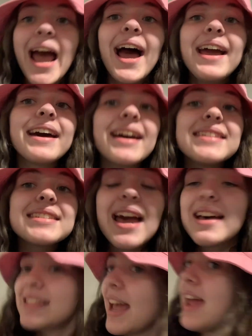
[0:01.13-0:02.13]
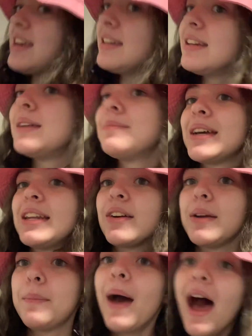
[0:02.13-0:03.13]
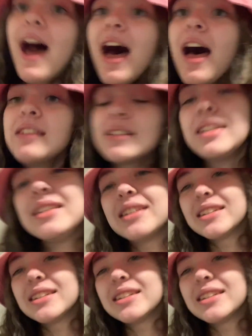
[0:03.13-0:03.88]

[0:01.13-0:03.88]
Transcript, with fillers: Hey guys, gals, and non-binary pals, it is